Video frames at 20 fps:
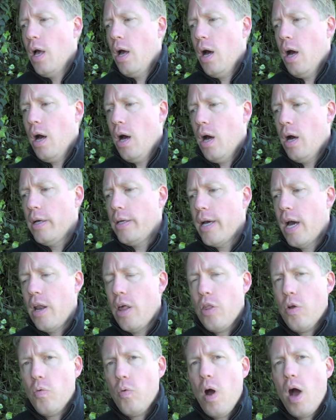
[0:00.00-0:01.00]
kind
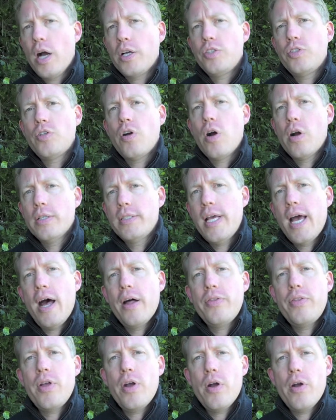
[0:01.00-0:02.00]
of the rock stars
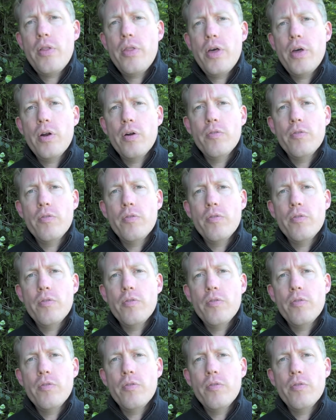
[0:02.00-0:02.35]
out there that